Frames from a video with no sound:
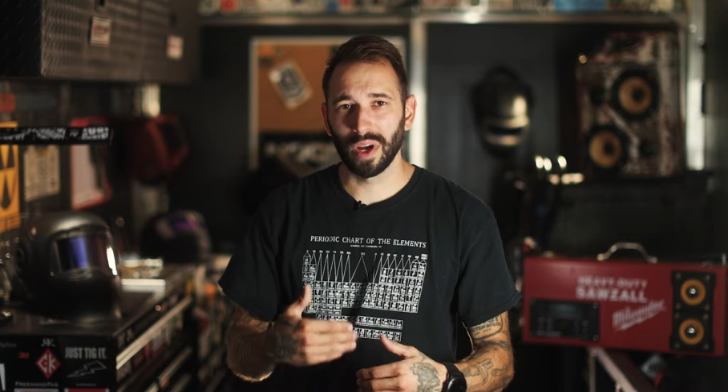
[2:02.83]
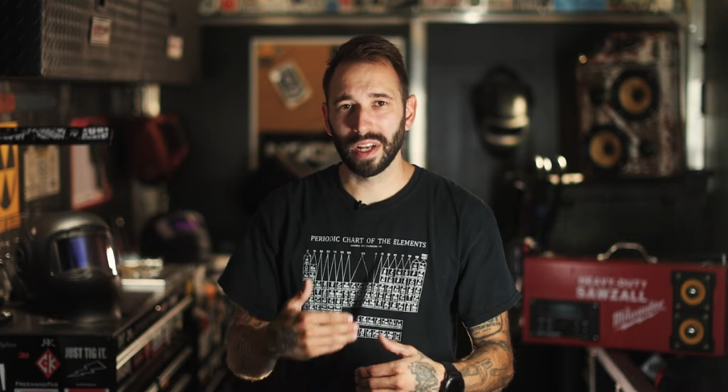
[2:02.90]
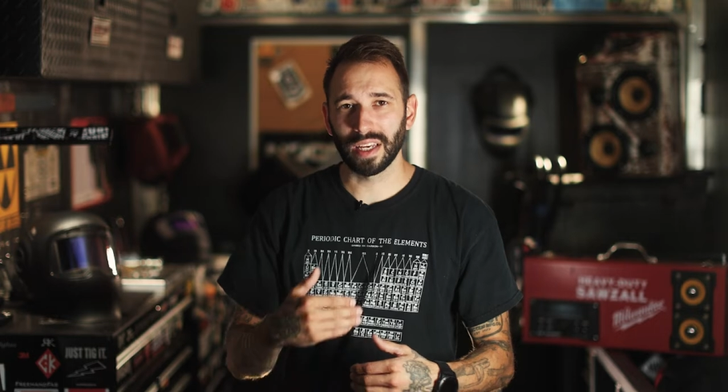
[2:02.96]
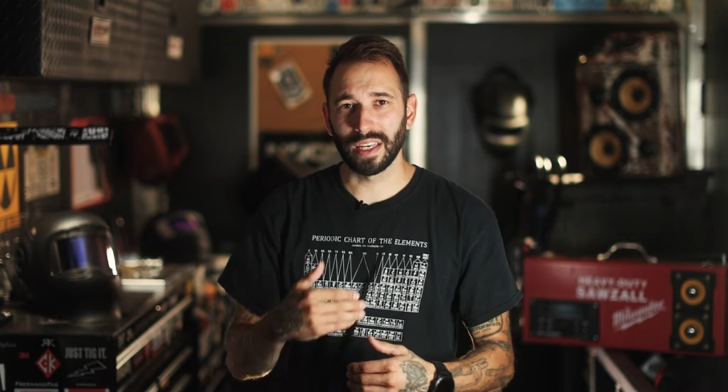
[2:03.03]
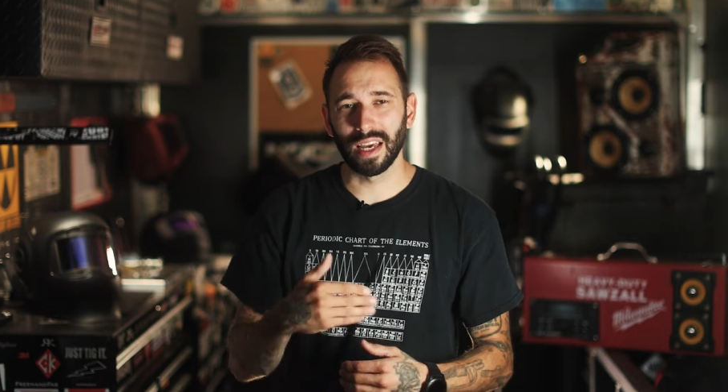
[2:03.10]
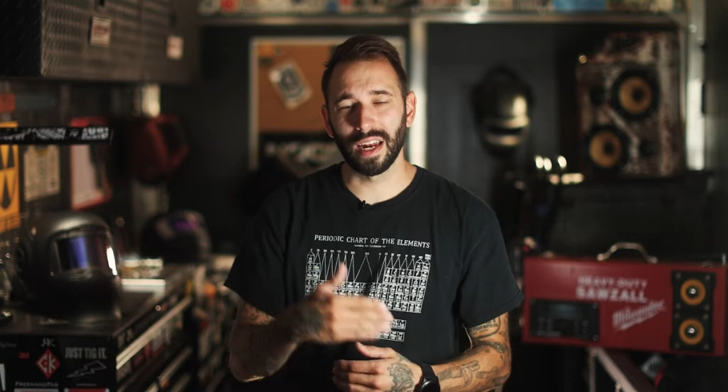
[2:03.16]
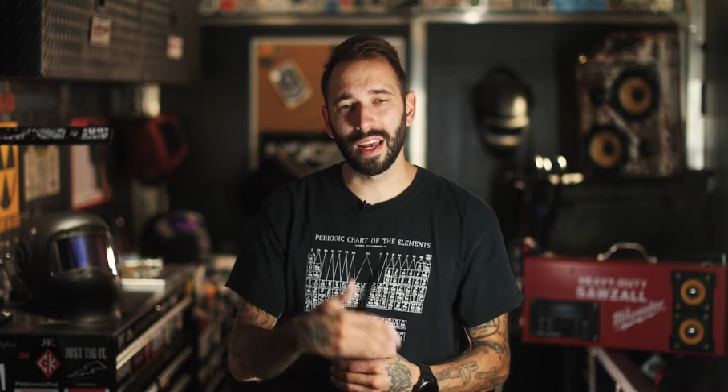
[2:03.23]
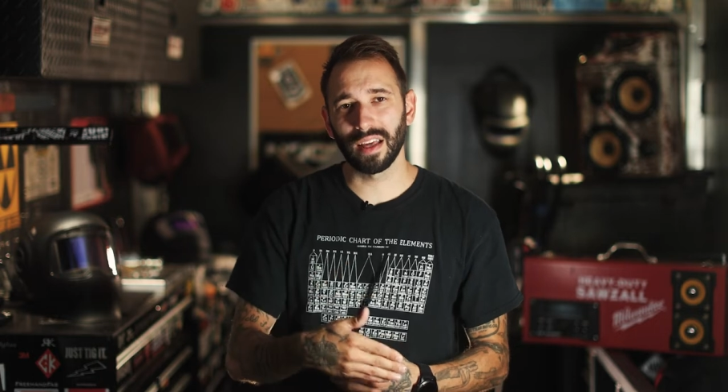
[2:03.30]

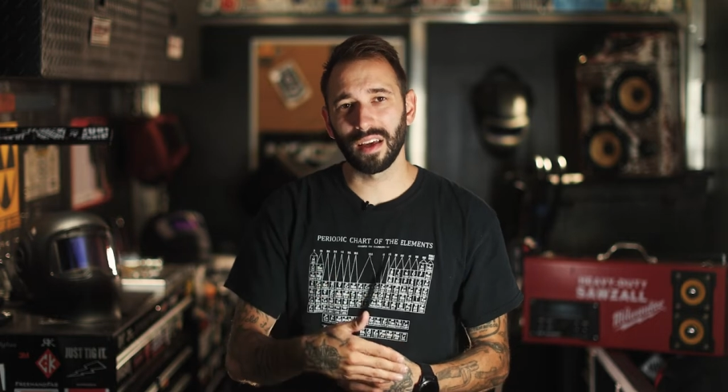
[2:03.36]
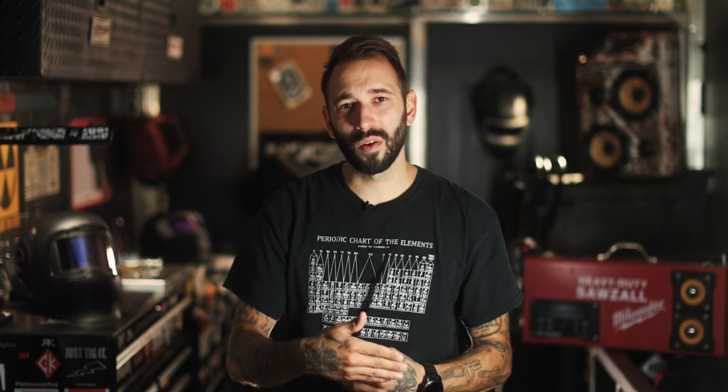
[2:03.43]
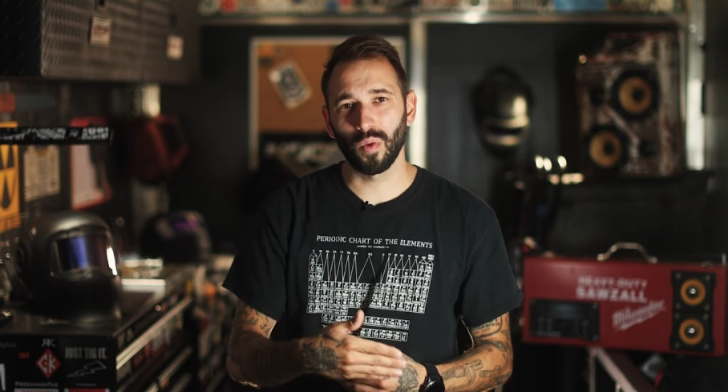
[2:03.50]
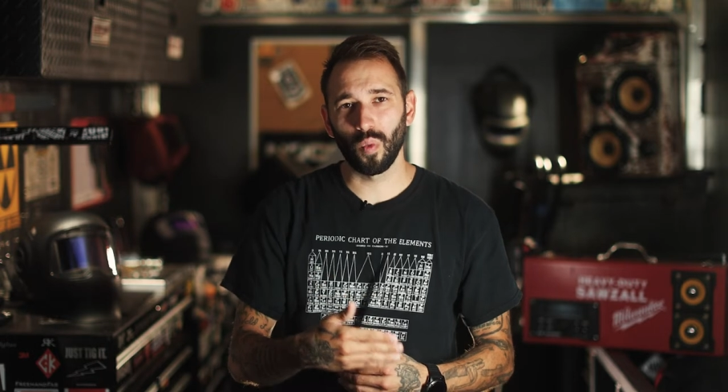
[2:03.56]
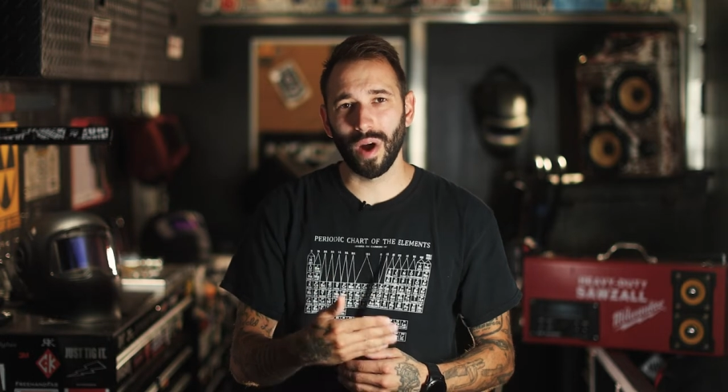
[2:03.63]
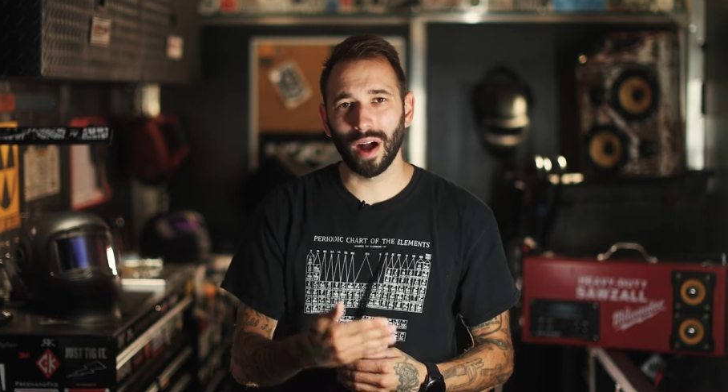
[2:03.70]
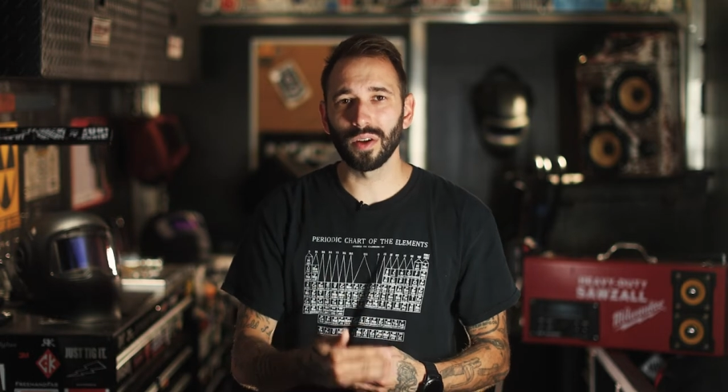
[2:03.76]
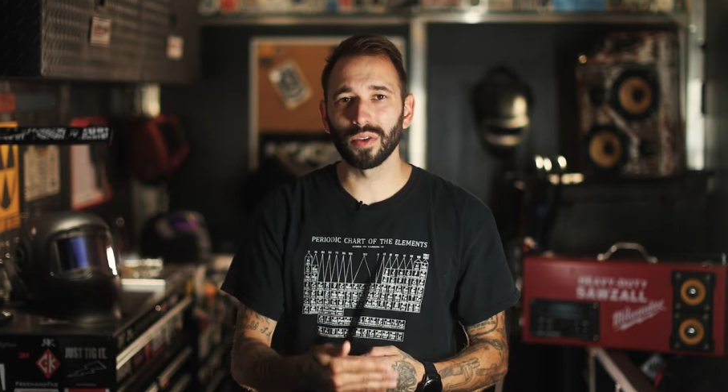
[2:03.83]
But getting
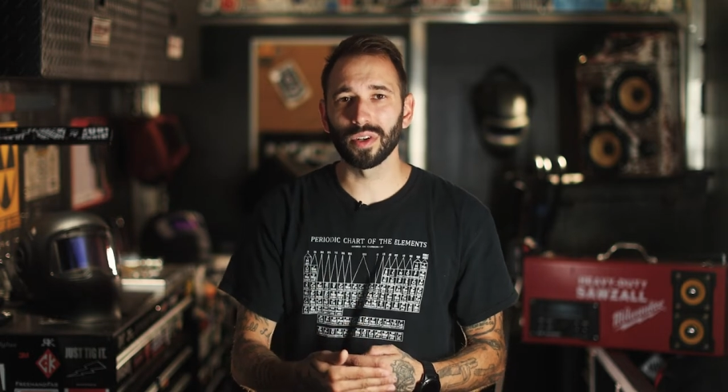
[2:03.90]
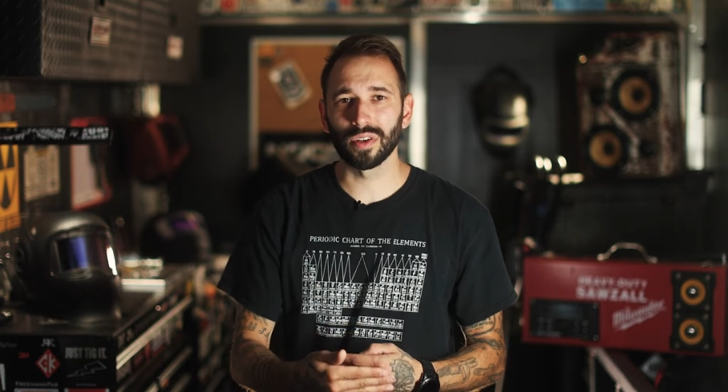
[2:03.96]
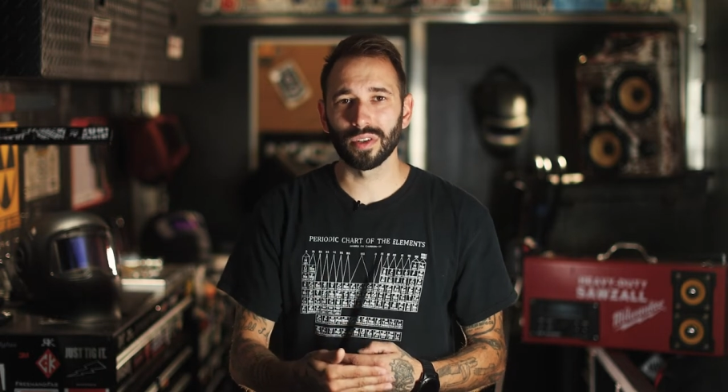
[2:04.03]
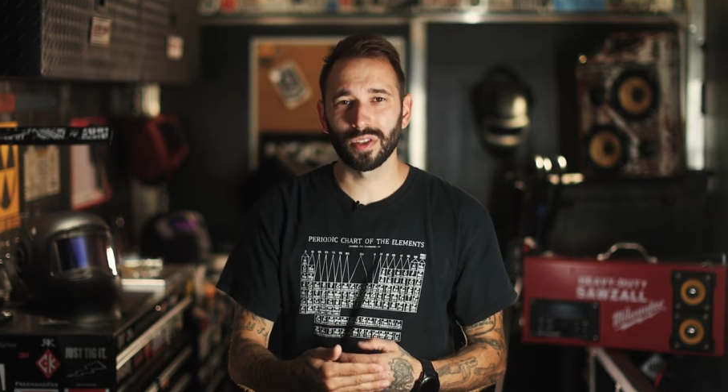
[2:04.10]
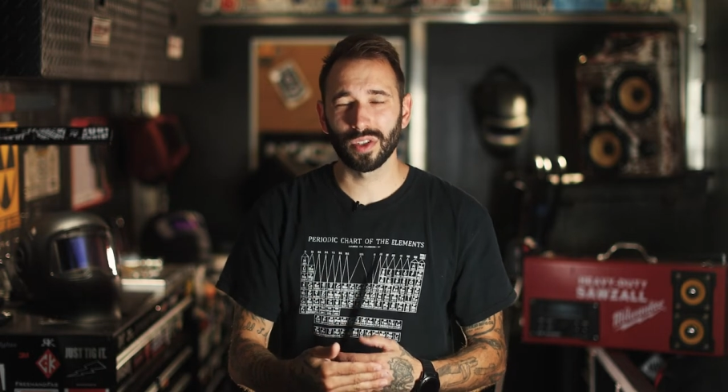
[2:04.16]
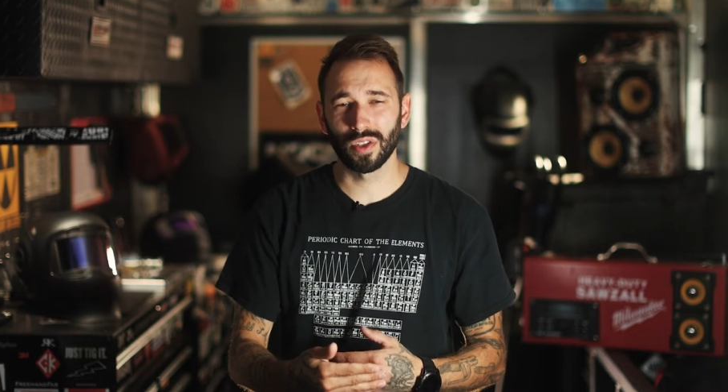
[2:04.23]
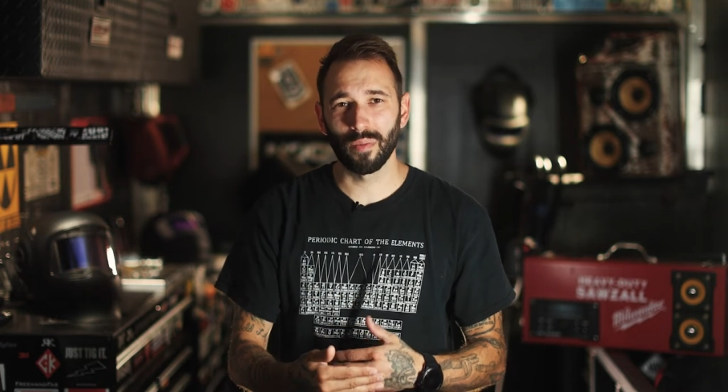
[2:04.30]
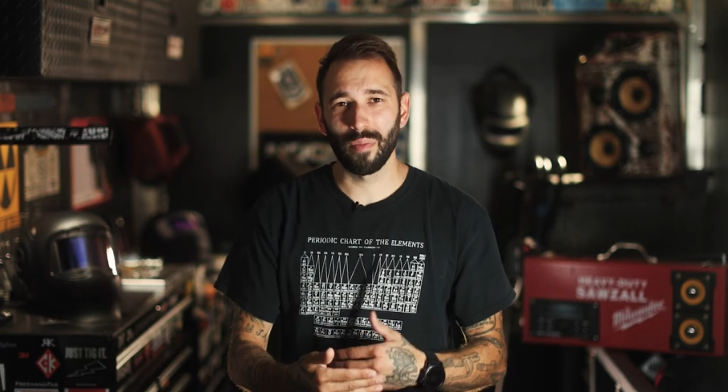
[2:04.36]

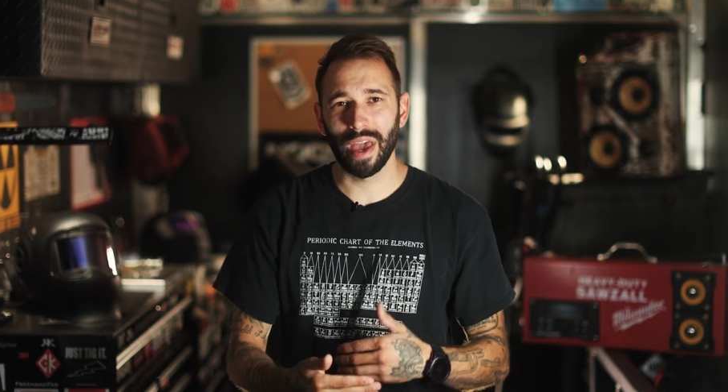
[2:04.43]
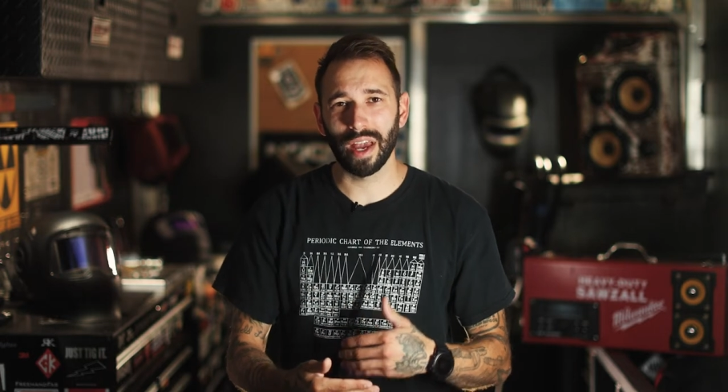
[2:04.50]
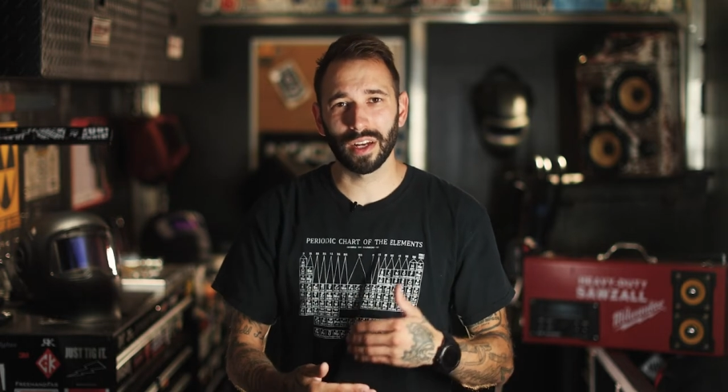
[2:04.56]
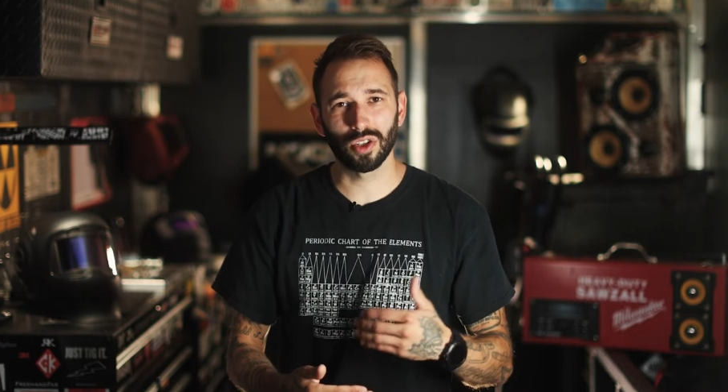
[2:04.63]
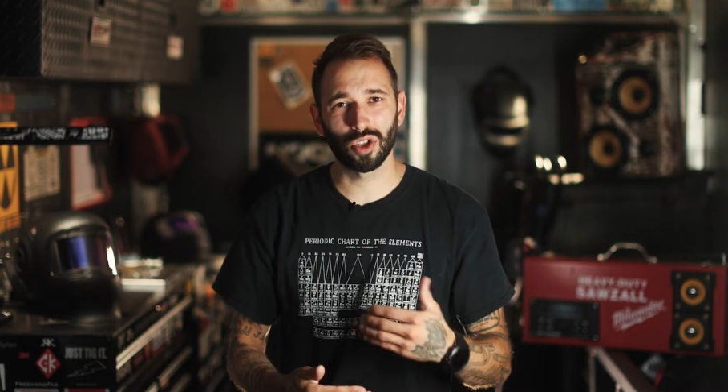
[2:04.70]
welders to make a